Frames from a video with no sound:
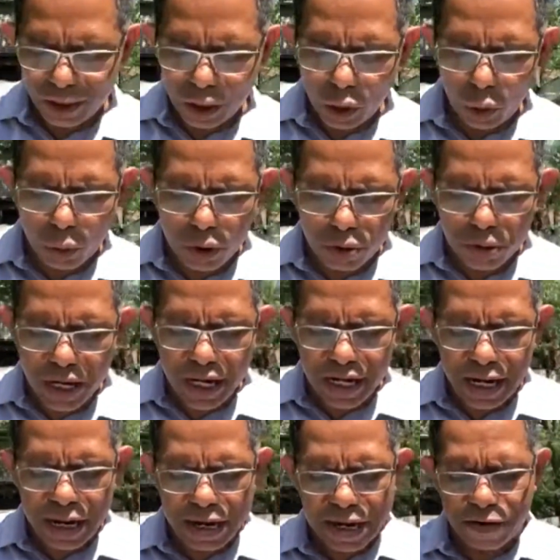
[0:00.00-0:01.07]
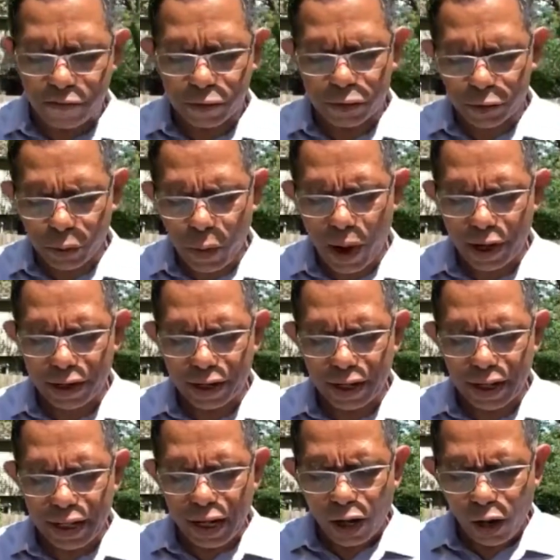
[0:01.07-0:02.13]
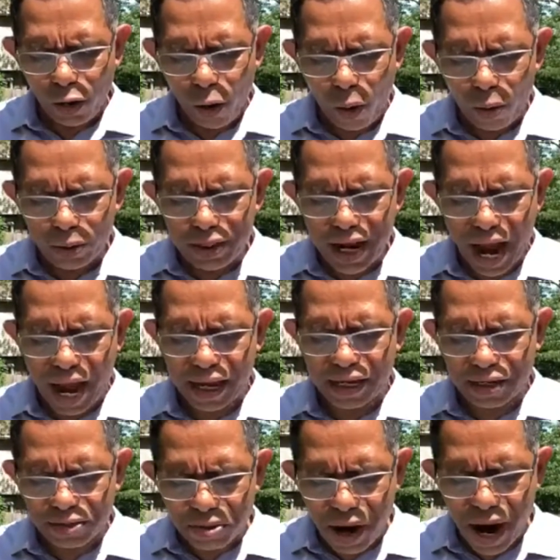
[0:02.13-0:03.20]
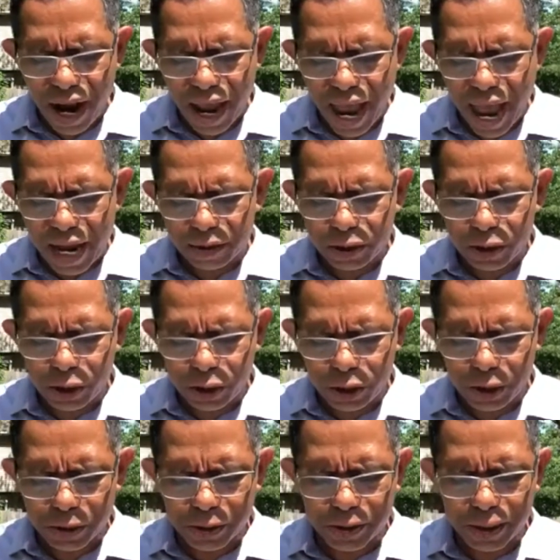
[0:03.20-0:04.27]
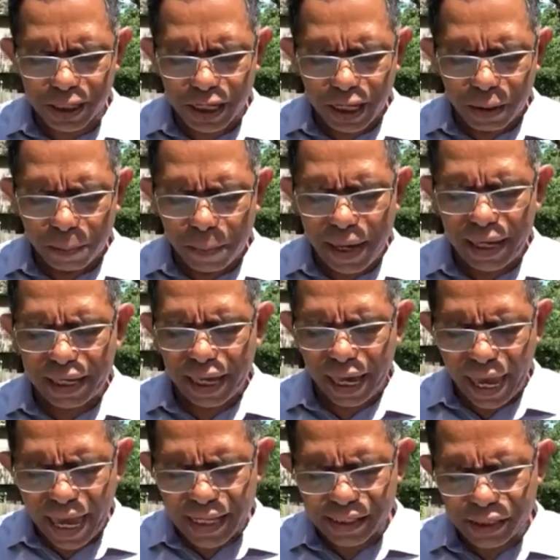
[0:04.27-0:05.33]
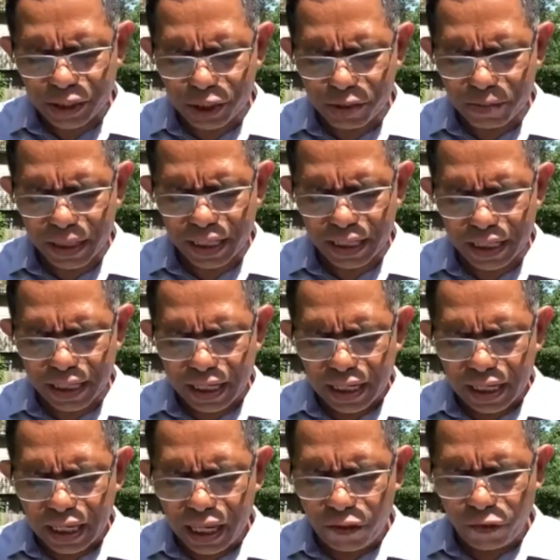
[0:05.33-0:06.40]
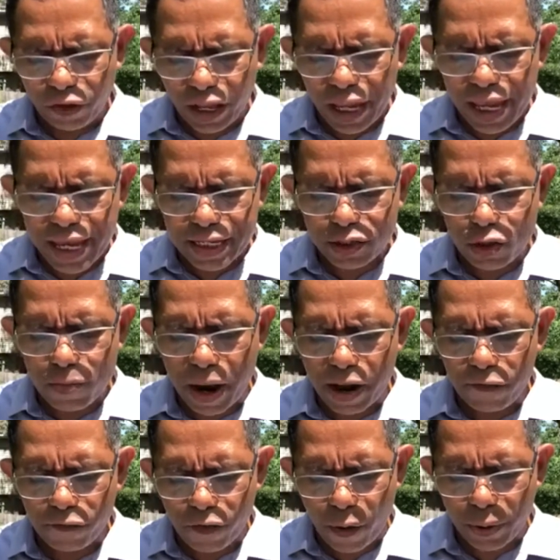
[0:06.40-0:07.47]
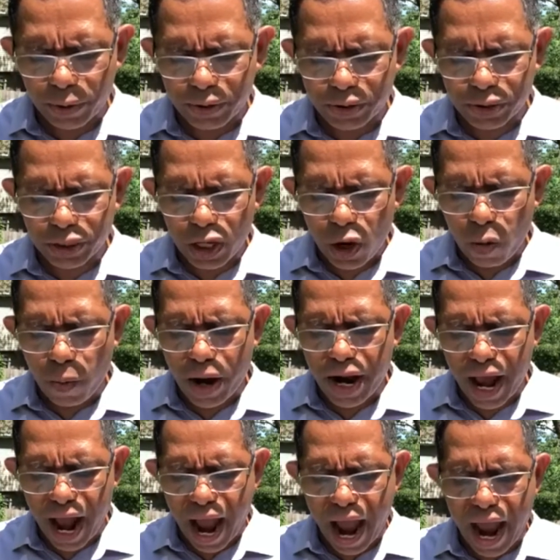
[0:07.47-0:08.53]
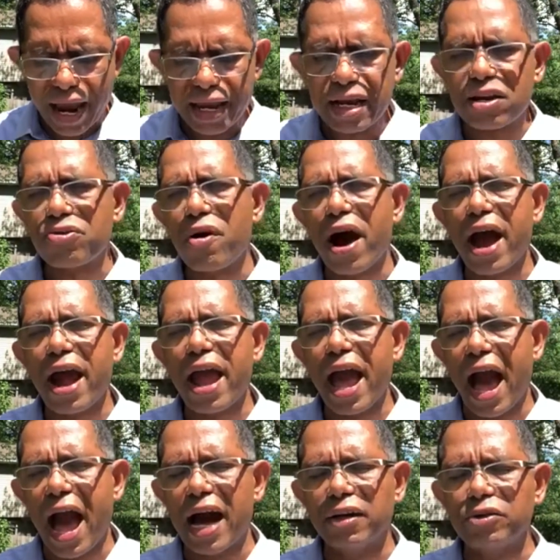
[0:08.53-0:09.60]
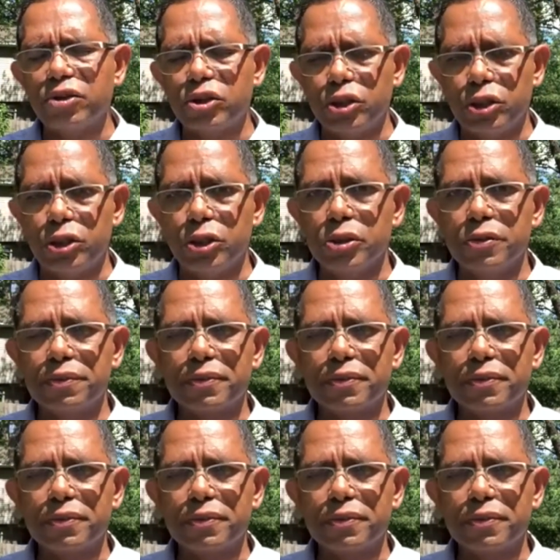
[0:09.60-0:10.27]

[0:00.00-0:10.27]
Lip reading: We read in verse 1, "Lord, I cry out to you. Make haste to me. Give ear to my voice when I cry out to you."